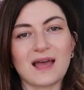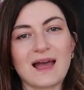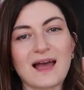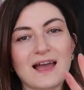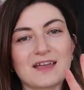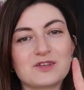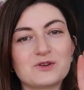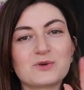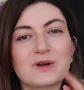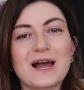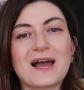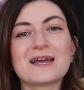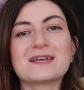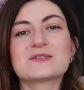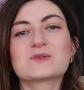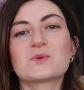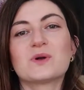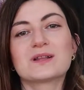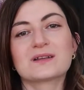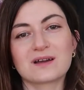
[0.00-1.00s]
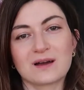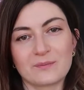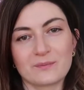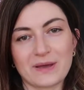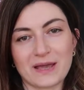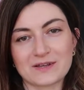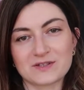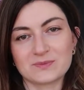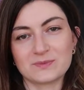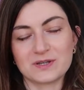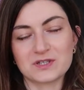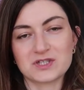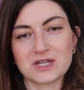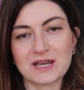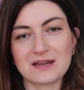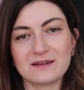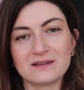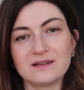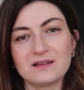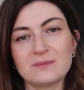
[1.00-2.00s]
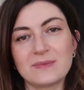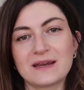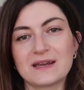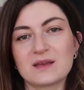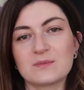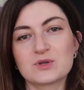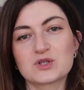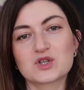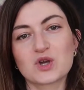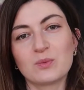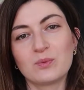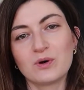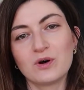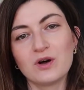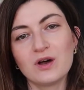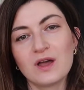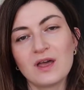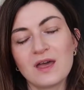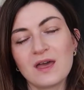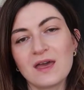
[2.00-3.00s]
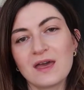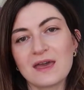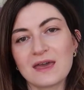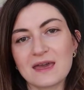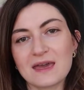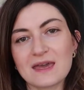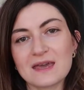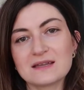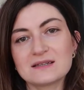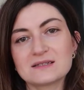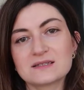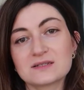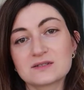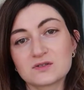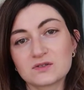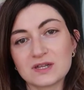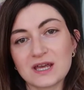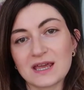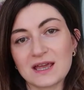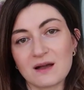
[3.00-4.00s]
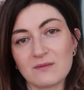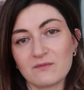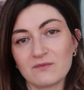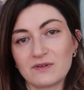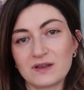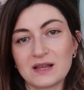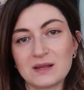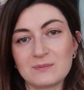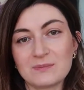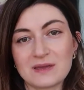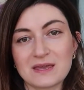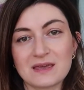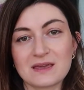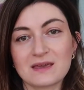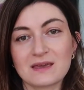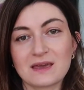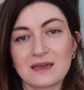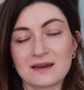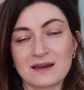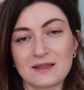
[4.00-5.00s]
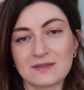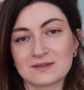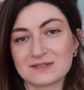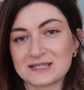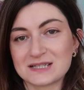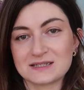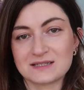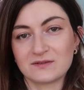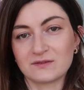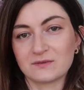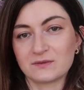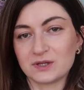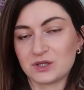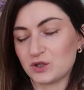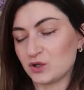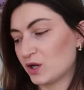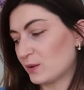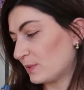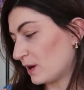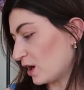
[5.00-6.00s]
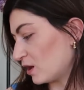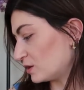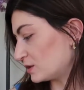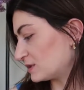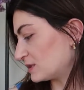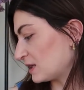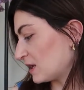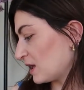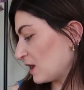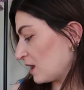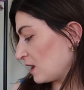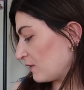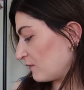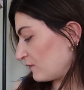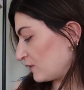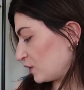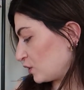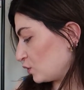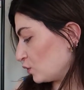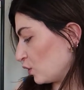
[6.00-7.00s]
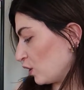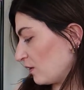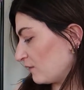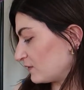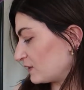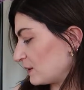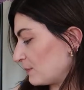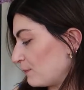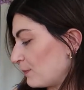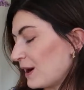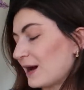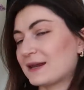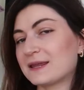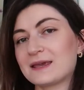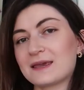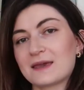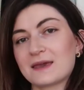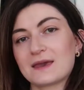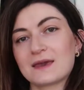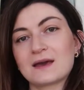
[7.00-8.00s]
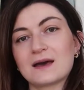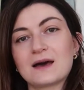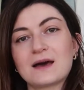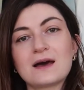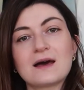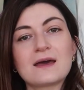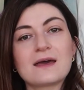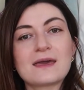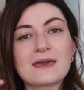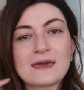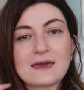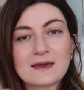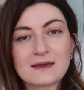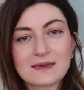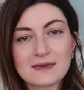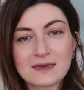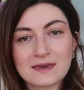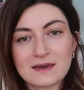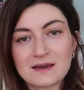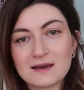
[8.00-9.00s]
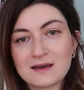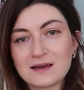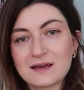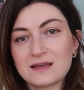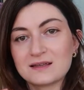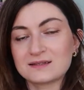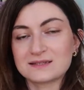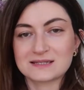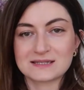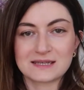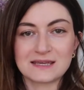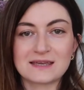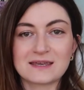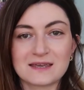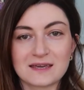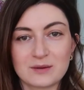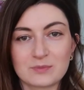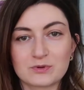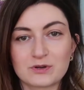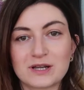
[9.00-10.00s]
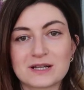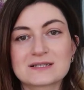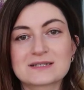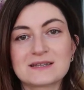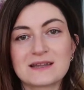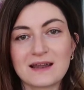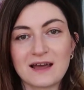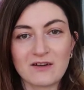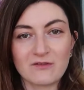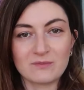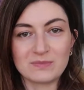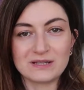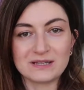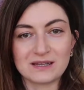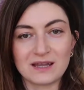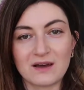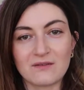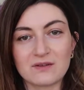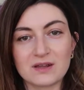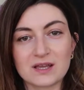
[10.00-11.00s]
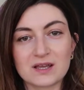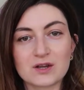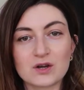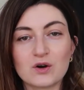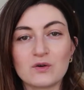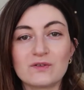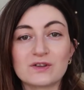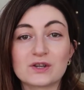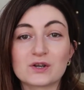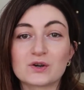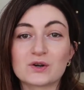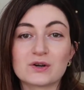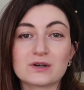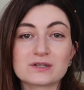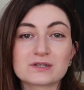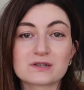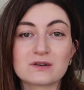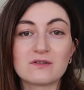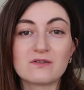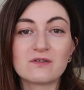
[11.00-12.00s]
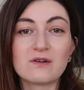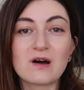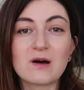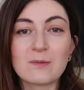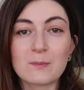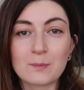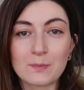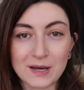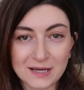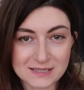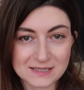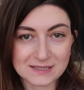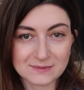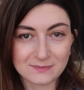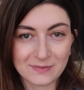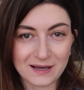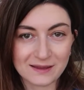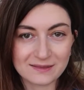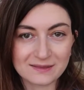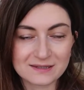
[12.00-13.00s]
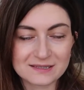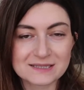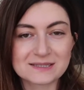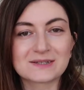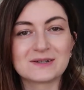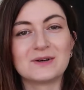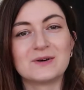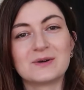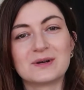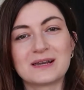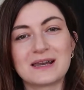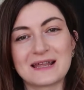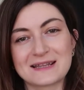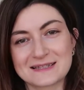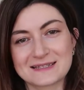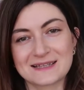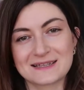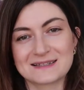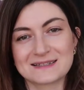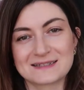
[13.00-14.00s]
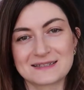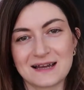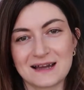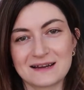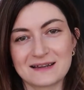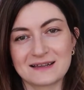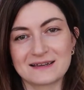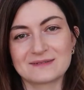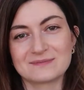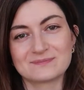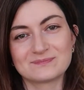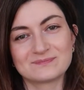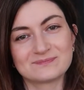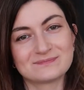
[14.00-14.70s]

Hi you guys, welcome back to my channel. My name is Sopo and today I'm filming another sit-down video about few of the body care, hair care and skincare products that I've been loving over the course of past month. So let's get started.